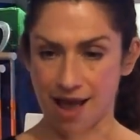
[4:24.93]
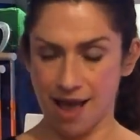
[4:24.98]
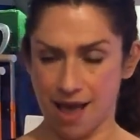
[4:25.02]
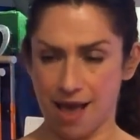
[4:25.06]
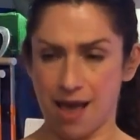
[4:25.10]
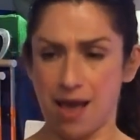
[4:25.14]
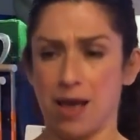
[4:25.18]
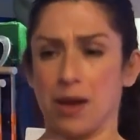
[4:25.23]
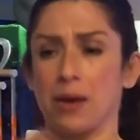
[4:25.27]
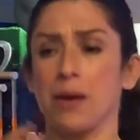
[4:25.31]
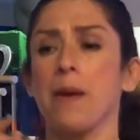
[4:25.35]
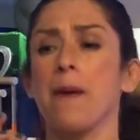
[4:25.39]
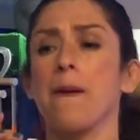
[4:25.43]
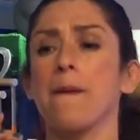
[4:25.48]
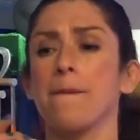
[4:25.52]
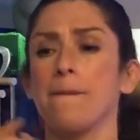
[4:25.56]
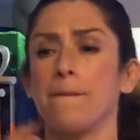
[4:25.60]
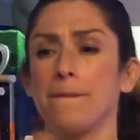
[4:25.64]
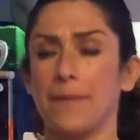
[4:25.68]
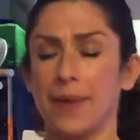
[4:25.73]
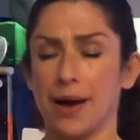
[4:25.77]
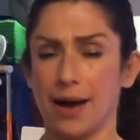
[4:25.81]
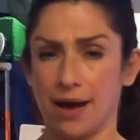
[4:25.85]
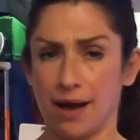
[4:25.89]
and
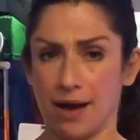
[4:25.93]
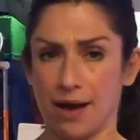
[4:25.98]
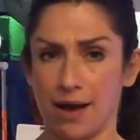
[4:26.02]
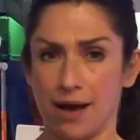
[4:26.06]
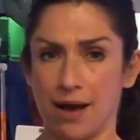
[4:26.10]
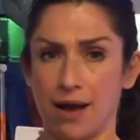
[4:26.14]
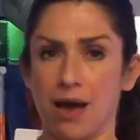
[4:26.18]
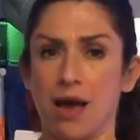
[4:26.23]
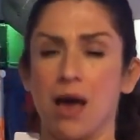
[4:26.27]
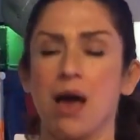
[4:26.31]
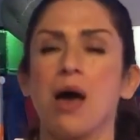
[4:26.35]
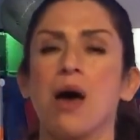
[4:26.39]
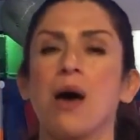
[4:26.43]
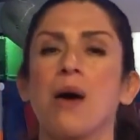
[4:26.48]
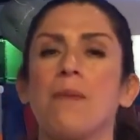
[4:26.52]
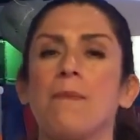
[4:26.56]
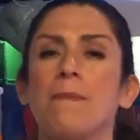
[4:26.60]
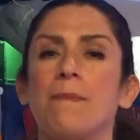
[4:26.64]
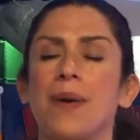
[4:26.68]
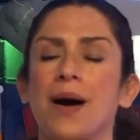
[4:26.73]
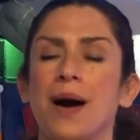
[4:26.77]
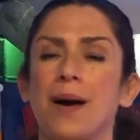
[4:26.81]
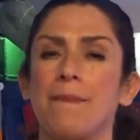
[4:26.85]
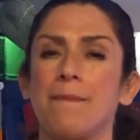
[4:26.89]
ba,
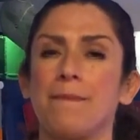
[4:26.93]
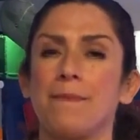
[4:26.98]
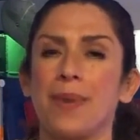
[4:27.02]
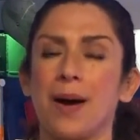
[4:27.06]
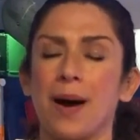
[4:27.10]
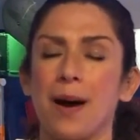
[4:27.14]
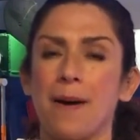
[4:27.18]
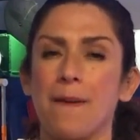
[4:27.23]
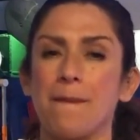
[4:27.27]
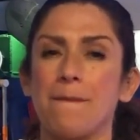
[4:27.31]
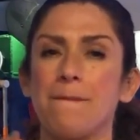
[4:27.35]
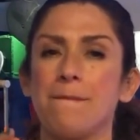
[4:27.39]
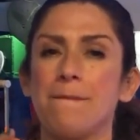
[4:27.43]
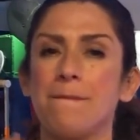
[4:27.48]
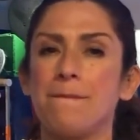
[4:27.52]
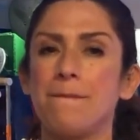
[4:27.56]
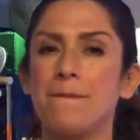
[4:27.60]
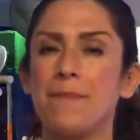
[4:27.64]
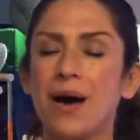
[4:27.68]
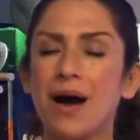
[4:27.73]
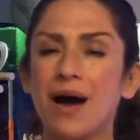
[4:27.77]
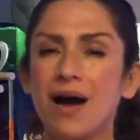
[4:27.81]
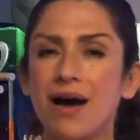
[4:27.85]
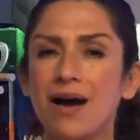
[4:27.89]
ba, bum,
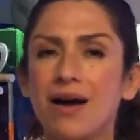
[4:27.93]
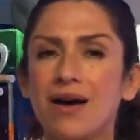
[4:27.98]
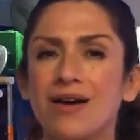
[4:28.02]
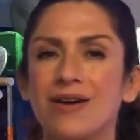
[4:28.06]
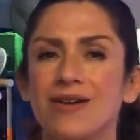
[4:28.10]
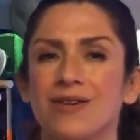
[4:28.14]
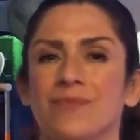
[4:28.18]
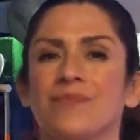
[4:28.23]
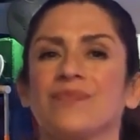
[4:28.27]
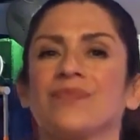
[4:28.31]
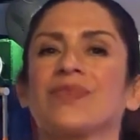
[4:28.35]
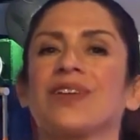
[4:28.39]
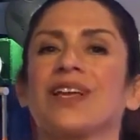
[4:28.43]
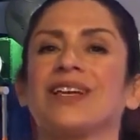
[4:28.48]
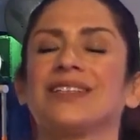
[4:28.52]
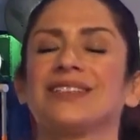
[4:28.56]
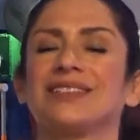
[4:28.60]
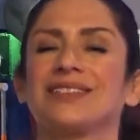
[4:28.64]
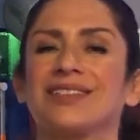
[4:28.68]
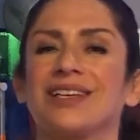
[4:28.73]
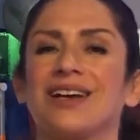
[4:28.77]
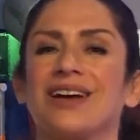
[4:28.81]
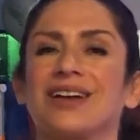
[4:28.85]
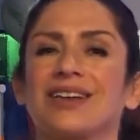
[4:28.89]
ba,
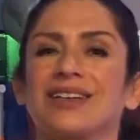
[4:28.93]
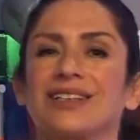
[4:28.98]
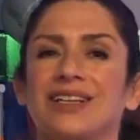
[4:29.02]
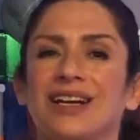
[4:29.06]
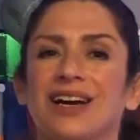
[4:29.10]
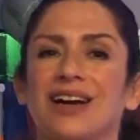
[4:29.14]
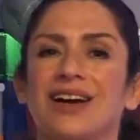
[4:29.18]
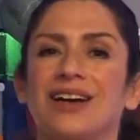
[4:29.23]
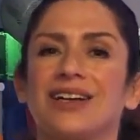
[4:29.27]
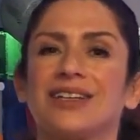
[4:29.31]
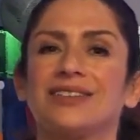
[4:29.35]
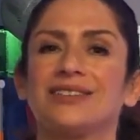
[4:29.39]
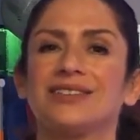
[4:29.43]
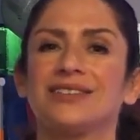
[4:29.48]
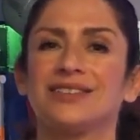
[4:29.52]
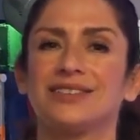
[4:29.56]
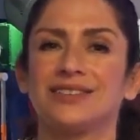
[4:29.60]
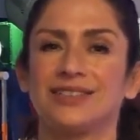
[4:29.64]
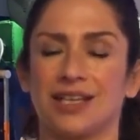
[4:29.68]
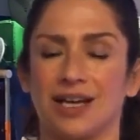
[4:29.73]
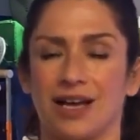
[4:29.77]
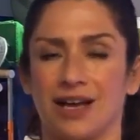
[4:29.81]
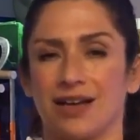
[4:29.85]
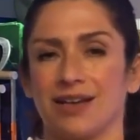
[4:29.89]
da, ga,
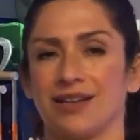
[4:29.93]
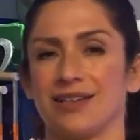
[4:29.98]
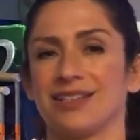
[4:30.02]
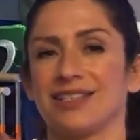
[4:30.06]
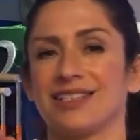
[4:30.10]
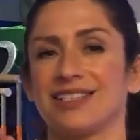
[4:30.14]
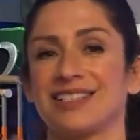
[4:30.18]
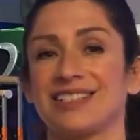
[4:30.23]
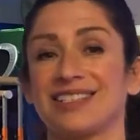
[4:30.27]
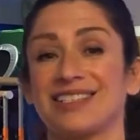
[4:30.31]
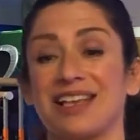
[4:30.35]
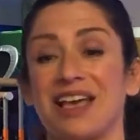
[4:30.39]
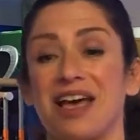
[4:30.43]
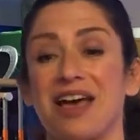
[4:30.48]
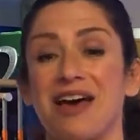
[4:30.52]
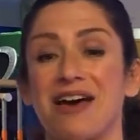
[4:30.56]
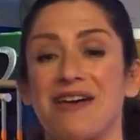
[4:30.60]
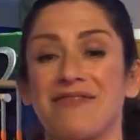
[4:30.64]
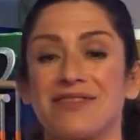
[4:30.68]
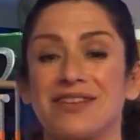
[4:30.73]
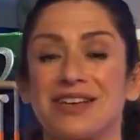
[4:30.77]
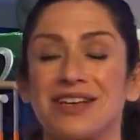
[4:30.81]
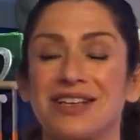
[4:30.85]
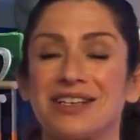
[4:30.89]
da,
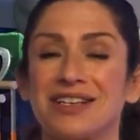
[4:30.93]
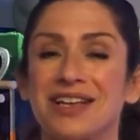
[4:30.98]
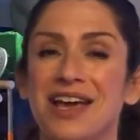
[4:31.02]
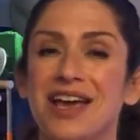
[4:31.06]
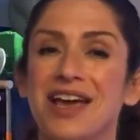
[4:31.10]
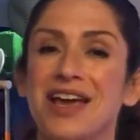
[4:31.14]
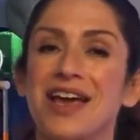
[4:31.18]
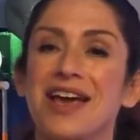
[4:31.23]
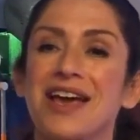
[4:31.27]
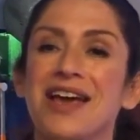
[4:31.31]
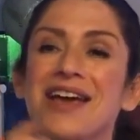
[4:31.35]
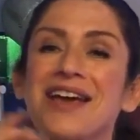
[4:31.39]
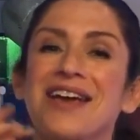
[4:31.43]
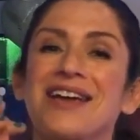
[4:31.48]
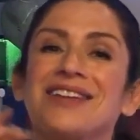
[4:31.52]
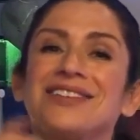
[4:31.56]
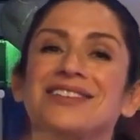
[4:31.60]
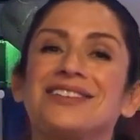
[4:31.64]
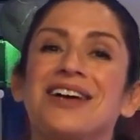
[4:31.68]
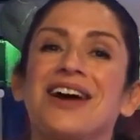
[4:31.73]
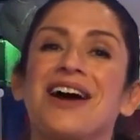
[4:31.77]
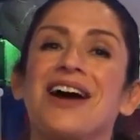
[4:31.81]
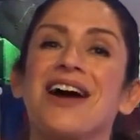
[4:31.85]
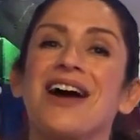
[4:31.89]
7, 8,
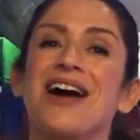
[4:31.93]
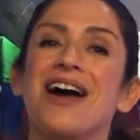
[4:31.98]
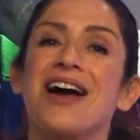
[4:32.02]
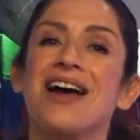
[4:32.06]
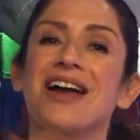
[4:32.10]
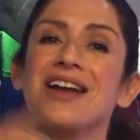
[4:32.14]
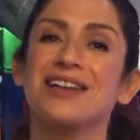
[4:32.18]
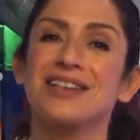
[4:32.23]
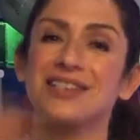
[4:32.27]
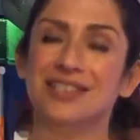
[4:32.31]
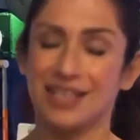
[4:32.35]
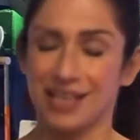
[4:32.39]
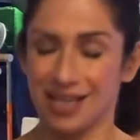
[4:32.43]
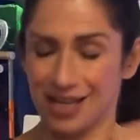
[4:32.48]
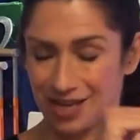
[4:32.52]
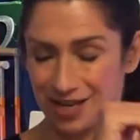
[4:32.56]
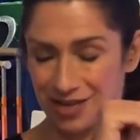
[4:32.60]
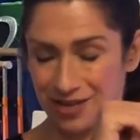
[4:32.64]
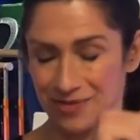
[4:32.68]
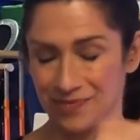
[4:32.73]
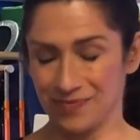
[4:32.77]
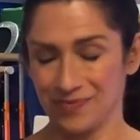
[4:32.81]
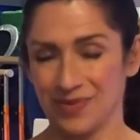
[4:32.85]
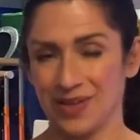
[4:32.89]
9,
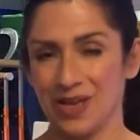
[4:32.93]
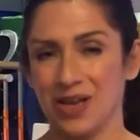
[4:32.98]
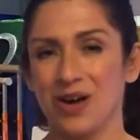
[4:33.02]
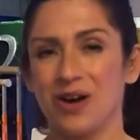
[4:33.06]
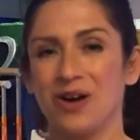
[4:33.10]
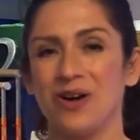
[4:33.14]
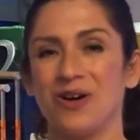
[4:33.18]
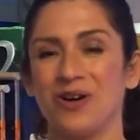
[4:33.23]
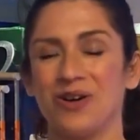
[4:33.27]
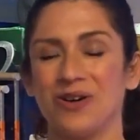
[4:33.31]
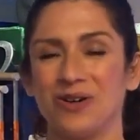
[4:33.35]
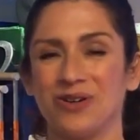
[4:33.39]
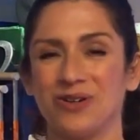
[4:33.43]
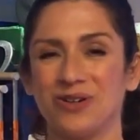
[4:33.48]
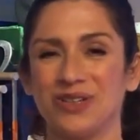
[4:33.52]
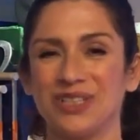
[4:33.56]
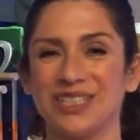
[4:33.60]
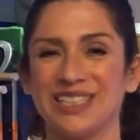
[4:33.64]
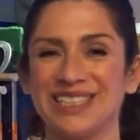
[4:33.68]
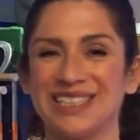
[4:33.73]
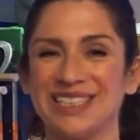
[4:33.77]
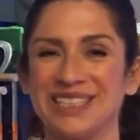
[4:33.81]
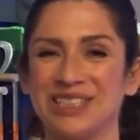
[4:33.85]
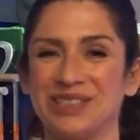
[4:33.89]
10.
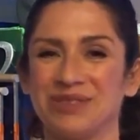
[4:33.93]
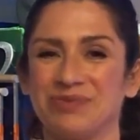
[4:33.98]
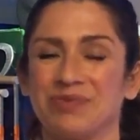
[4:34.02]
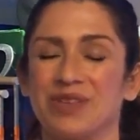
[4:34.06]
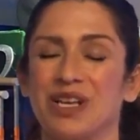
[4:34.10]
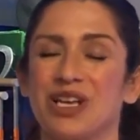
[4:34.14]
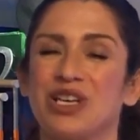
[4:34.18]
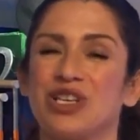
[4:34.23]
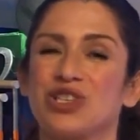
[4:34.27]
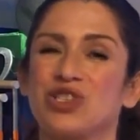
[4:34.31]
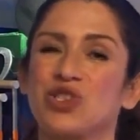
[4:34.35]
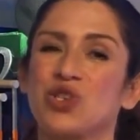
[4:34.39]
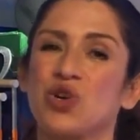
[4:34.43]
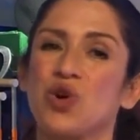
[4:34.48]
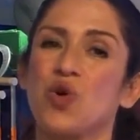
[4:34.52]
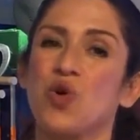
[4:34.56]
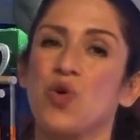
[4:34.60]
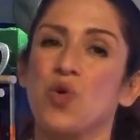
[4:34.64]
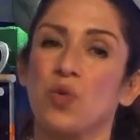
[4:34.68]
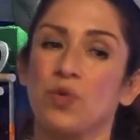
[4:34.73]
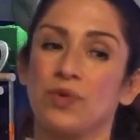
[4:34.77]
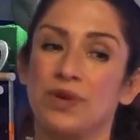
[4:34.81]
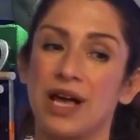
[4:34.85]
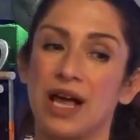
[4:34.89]
Ole.
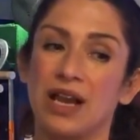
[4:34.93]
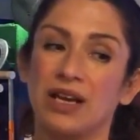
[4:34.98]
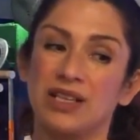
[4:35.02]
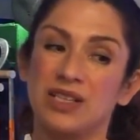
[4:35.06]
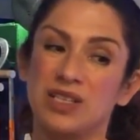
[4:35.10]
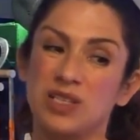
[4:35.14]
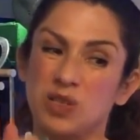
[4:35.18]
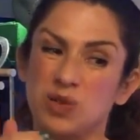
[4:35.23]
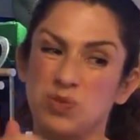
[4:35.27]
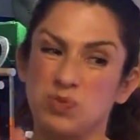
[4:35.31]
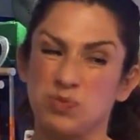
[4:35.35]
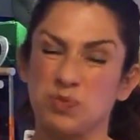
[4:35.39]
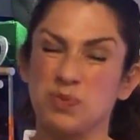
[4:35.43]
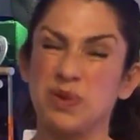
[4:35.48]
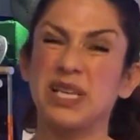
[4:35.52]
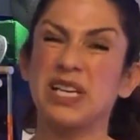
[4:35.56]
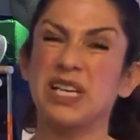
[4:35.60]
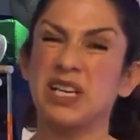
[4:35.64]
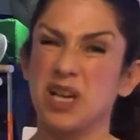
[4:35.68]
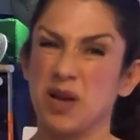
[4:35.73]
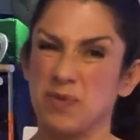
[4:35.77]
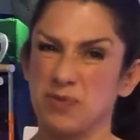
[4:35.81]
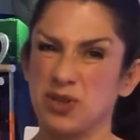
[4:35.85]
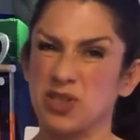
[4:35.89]
So now let's speed
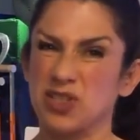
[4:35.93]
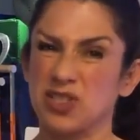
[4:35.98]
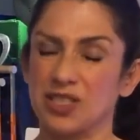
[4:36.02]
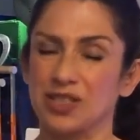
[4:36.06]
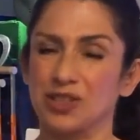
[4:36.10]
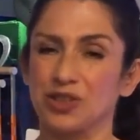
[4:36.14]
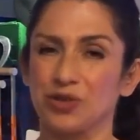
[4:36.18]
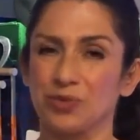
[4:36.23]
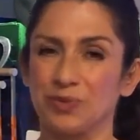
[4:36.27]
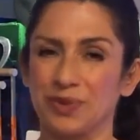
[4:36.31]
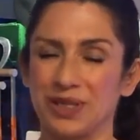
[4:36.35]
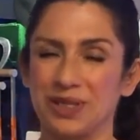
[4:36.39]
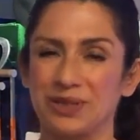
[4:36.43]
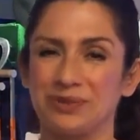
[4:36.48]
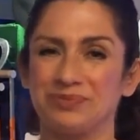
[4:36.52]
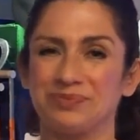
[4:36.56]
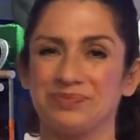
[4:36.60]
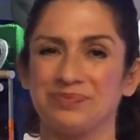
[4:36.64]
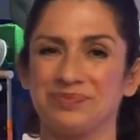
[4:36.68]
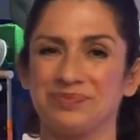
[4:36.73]
it up just a little bit.